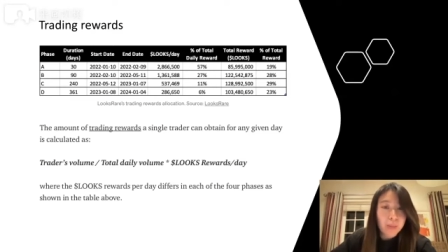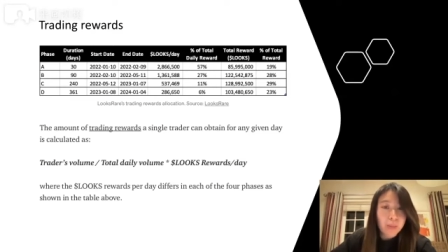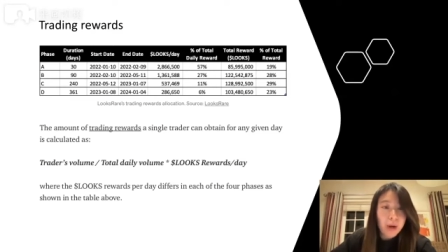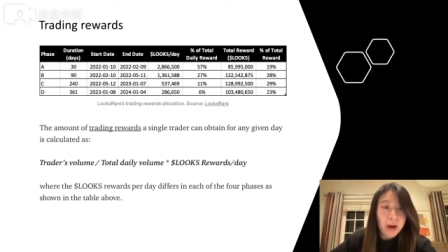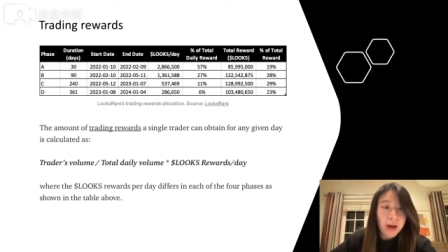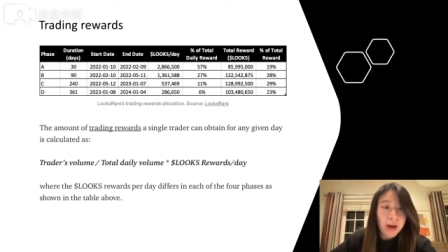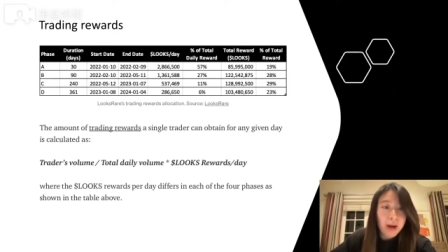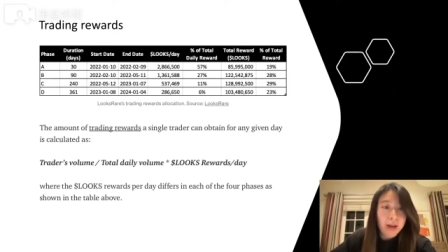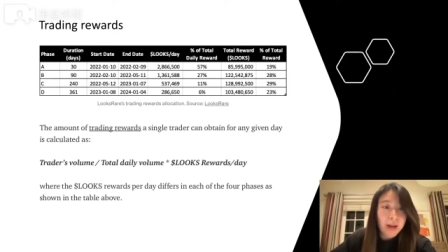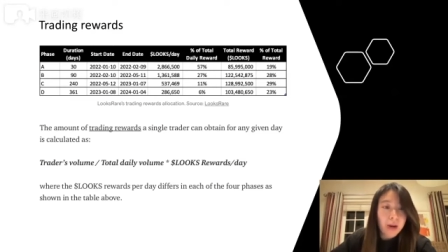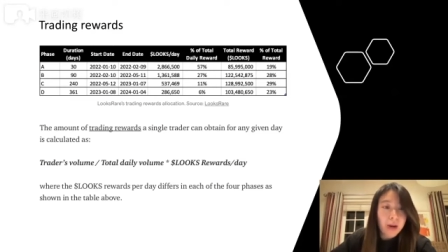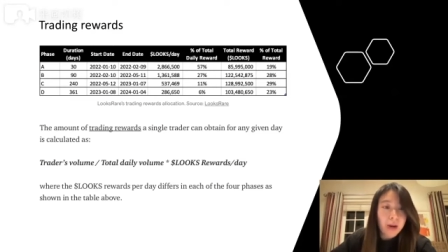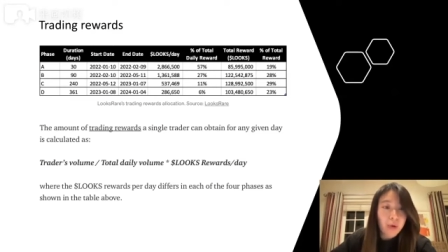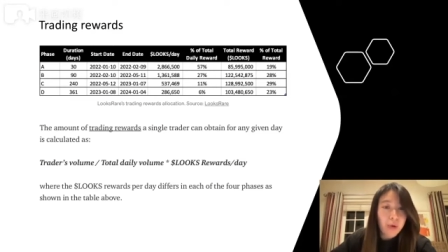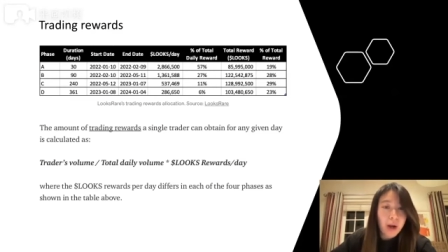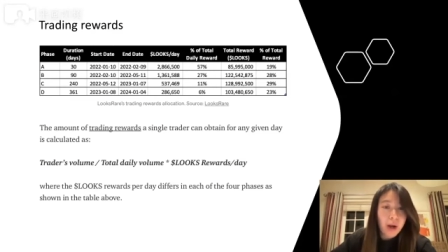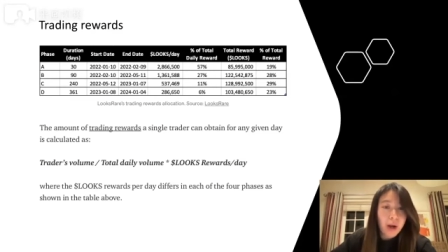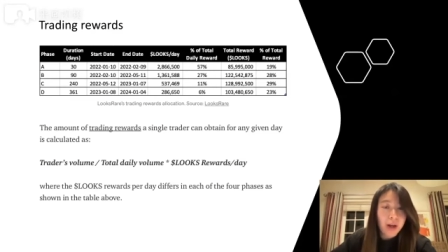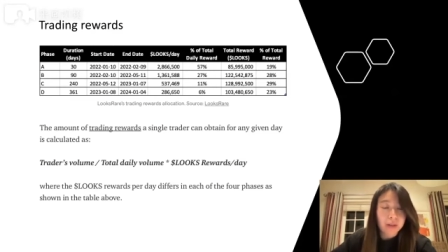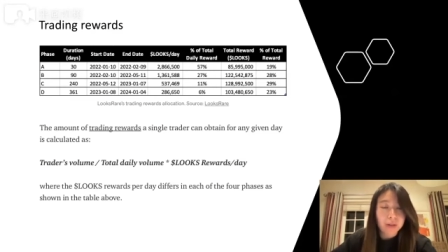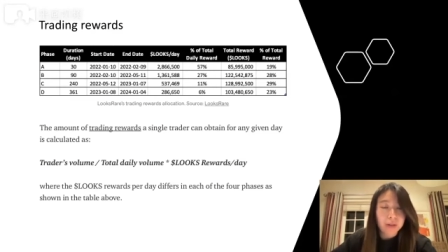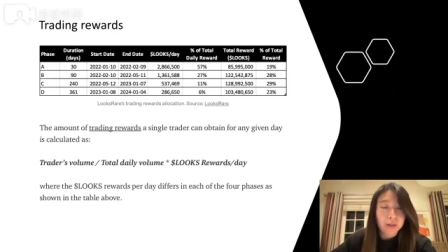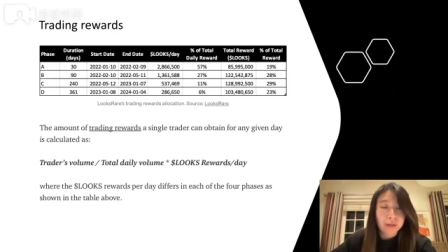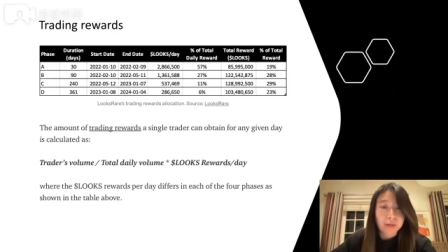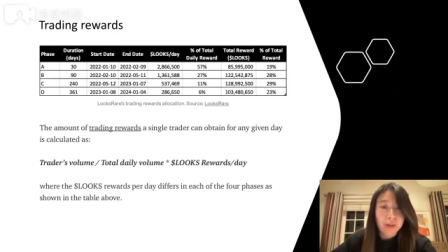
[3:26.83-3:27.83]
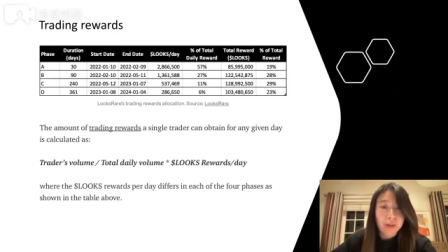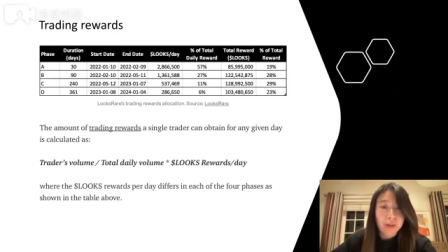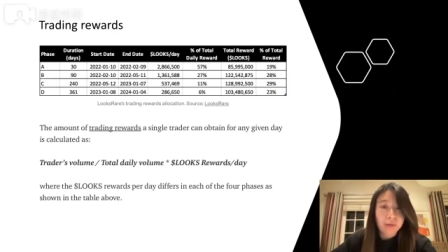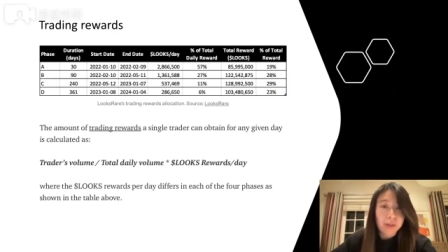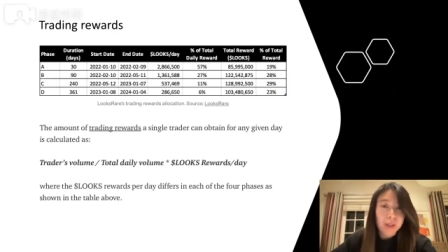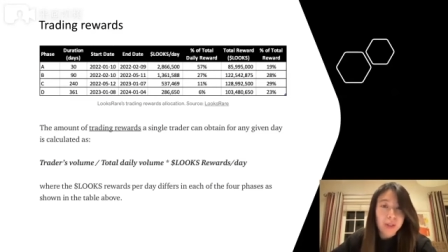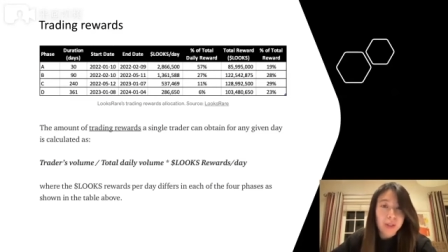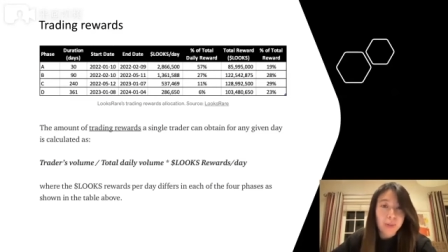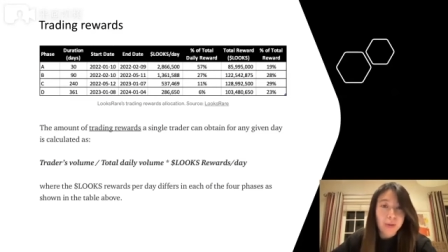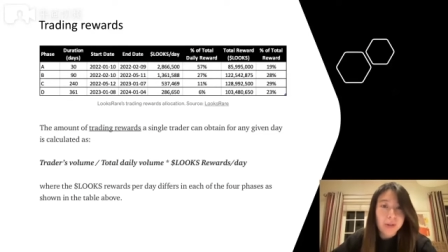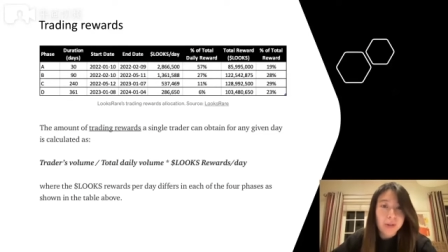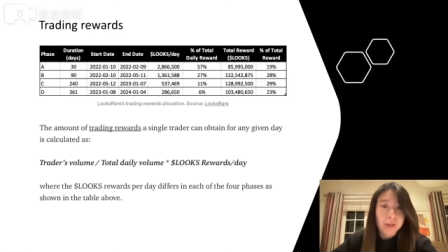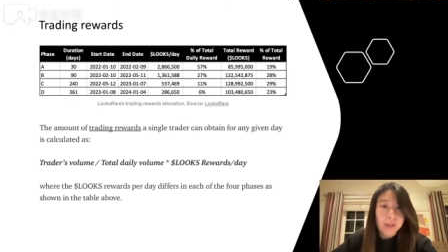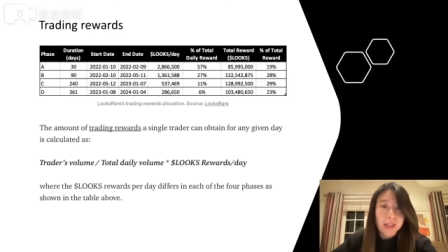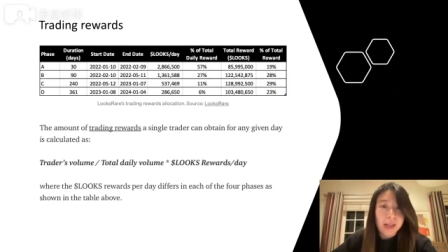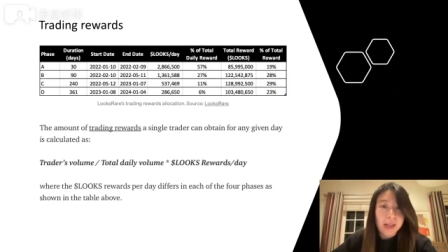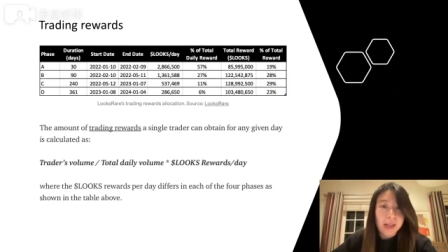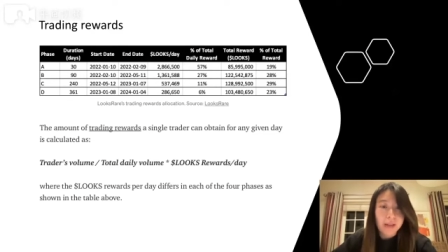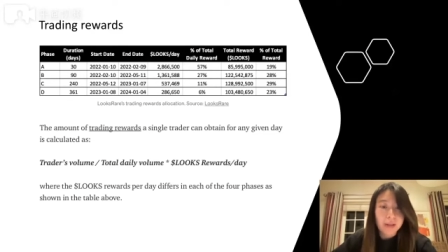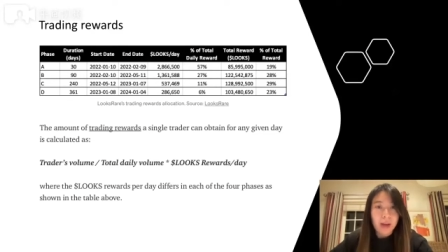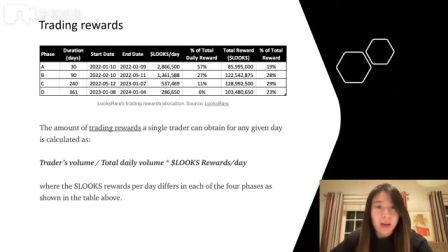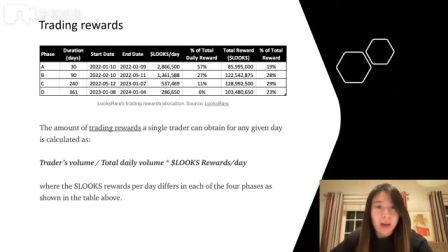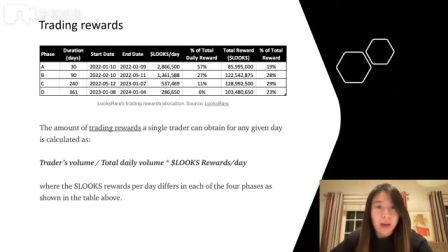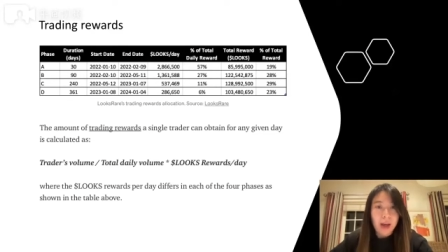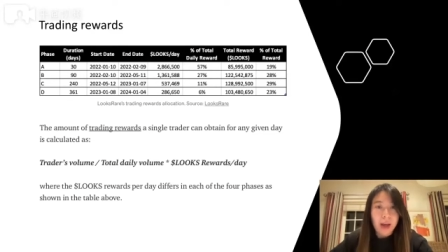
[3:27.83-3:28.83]
by around fifty
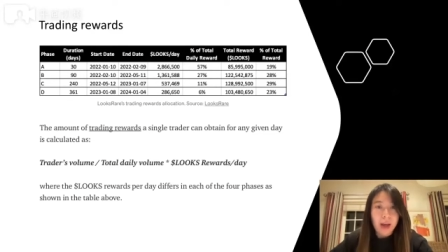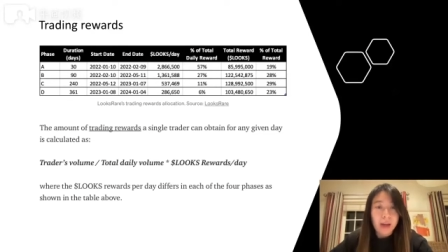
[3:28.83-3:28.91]
percent.